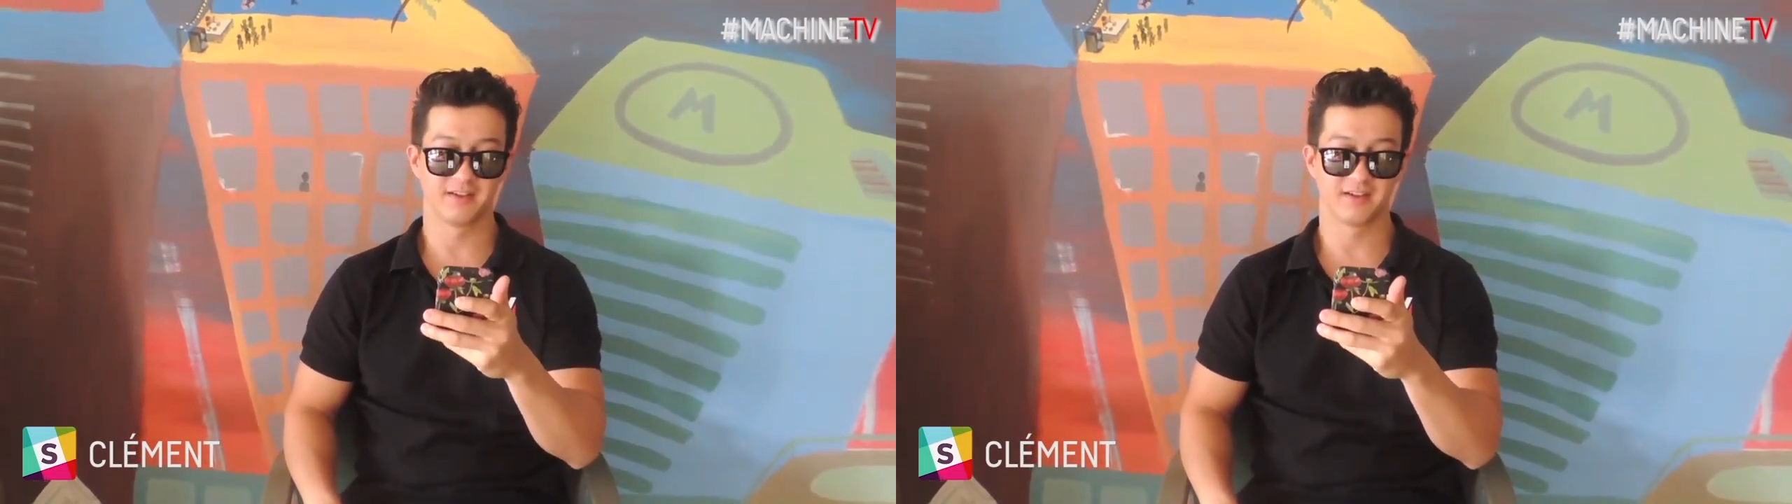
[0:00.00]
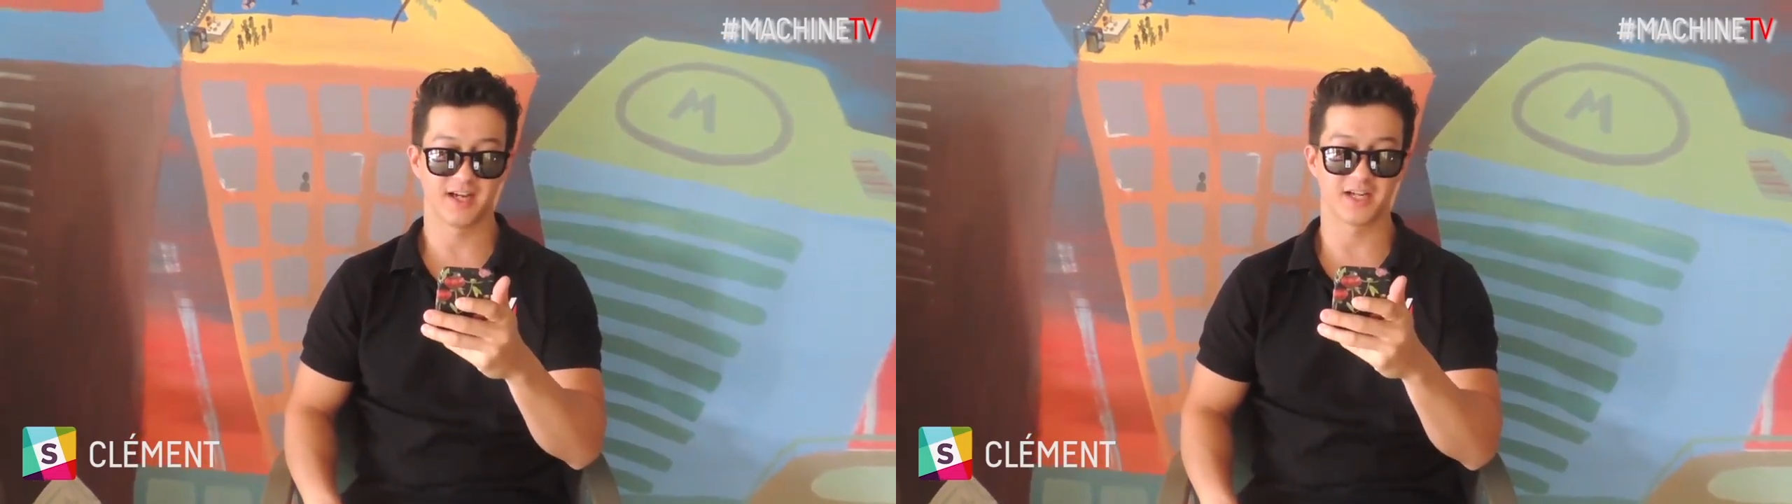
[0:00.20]

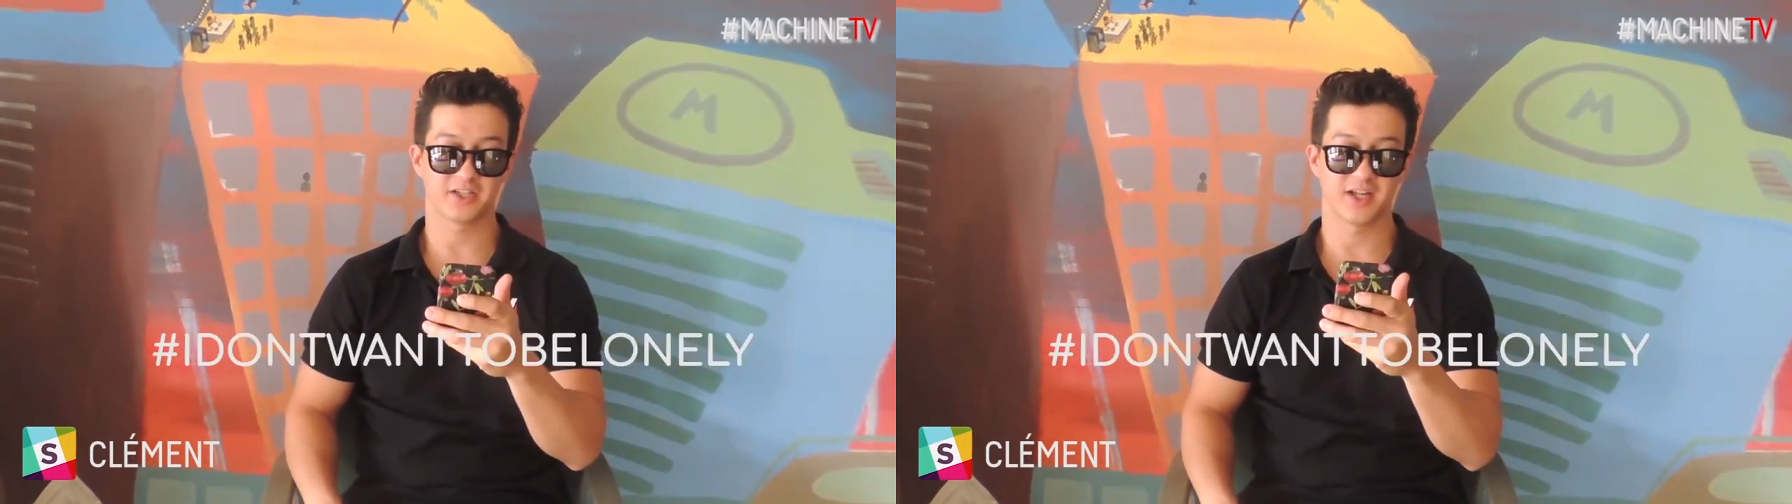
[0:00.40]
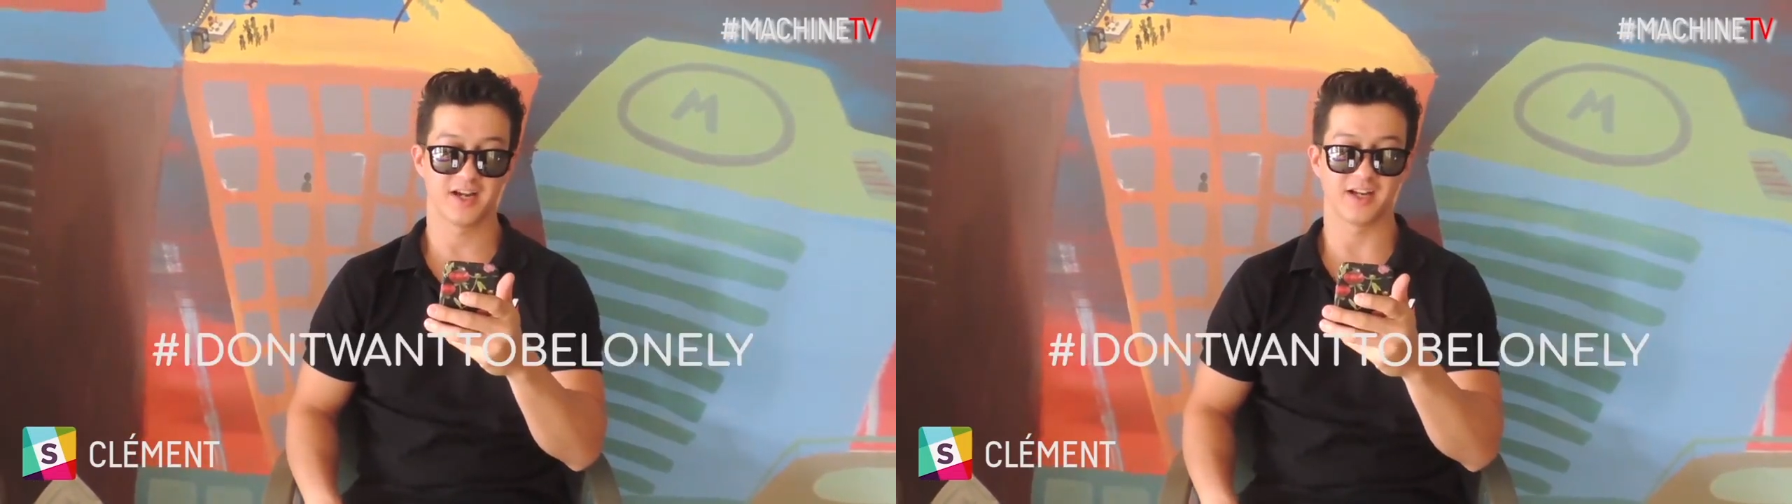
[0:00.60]

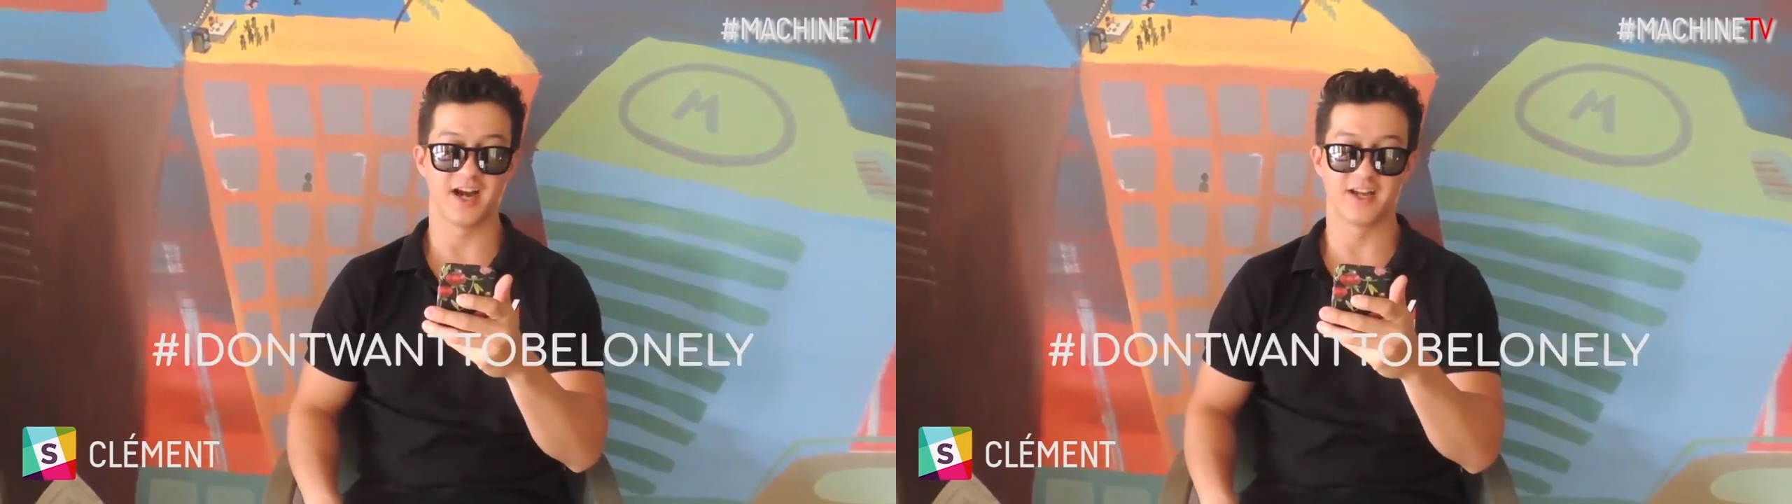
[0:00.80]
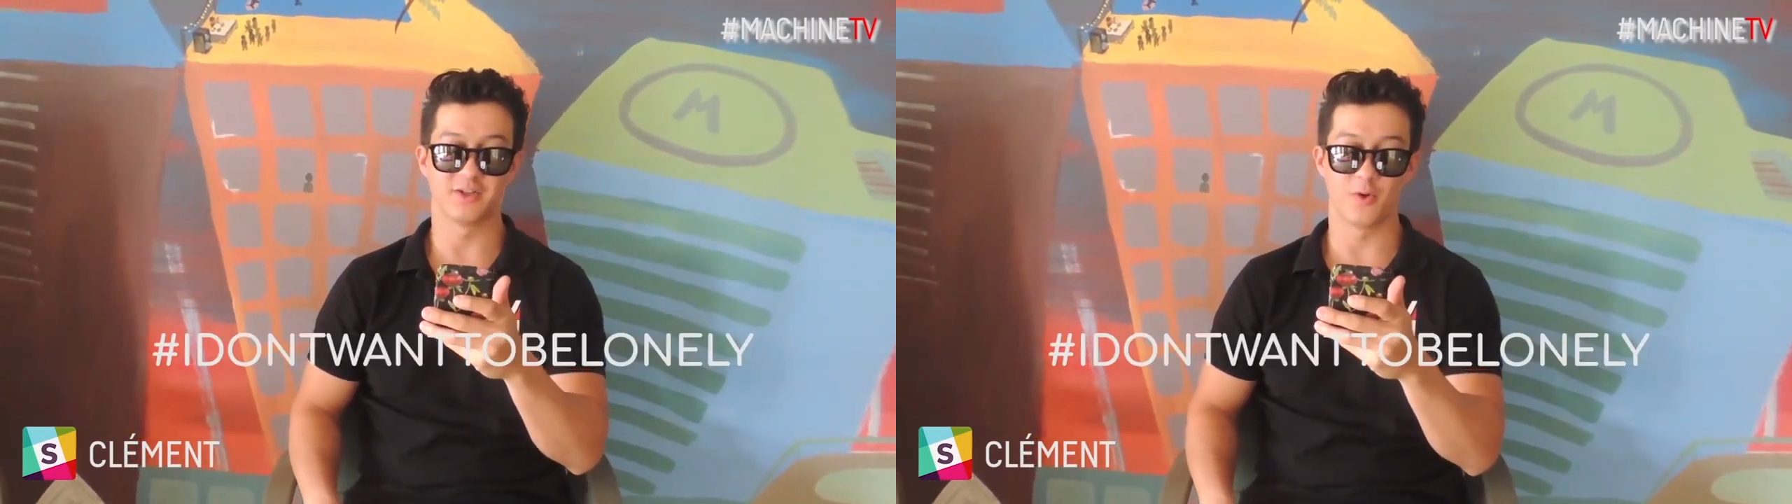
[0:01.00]
Hashtag
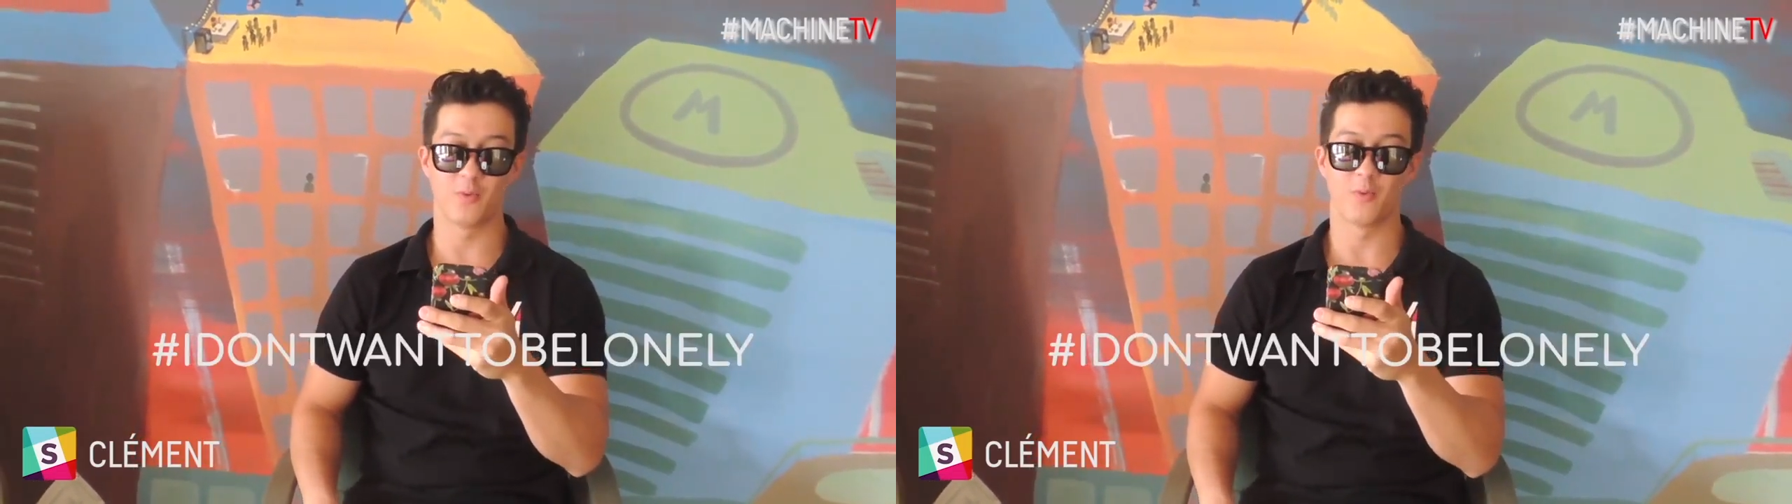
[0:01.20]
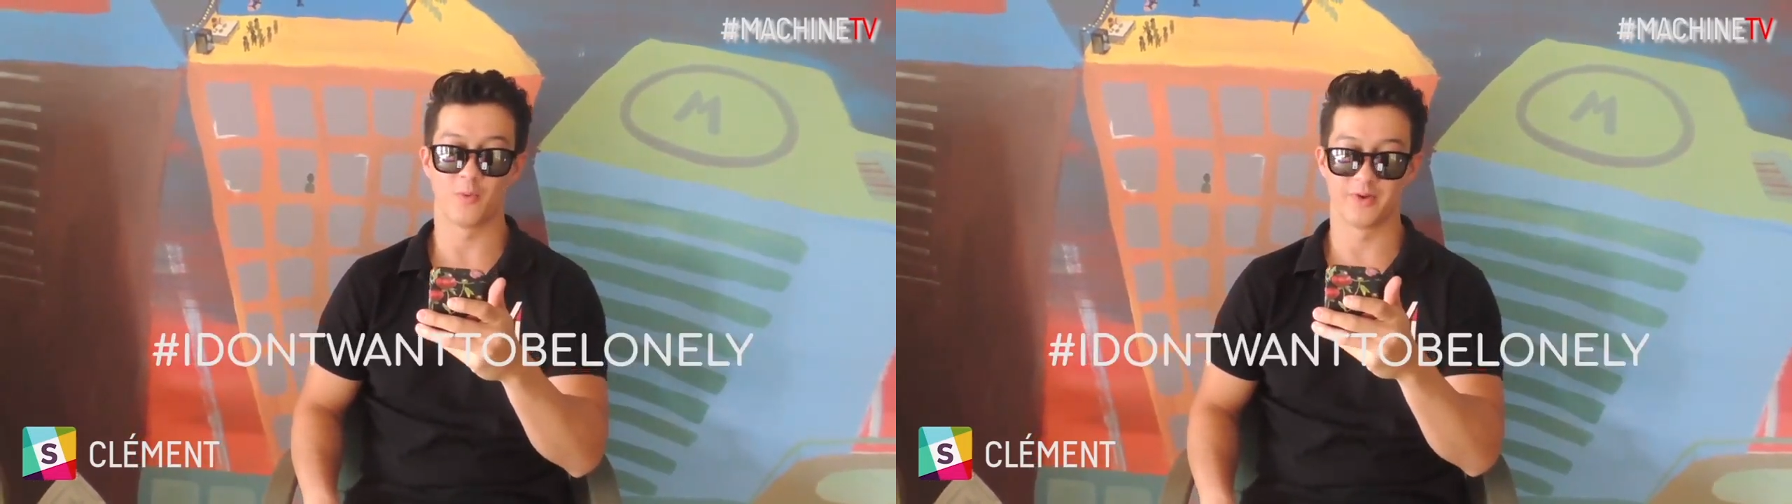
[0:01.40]
I don't
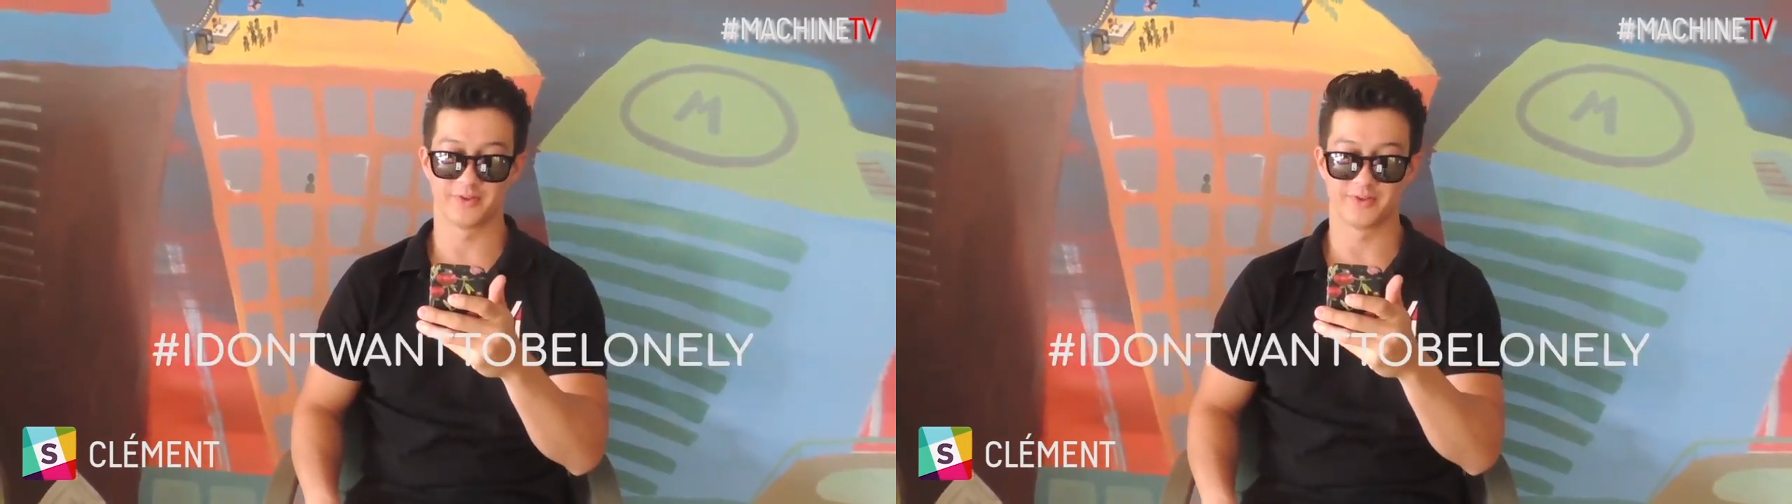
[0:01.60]
want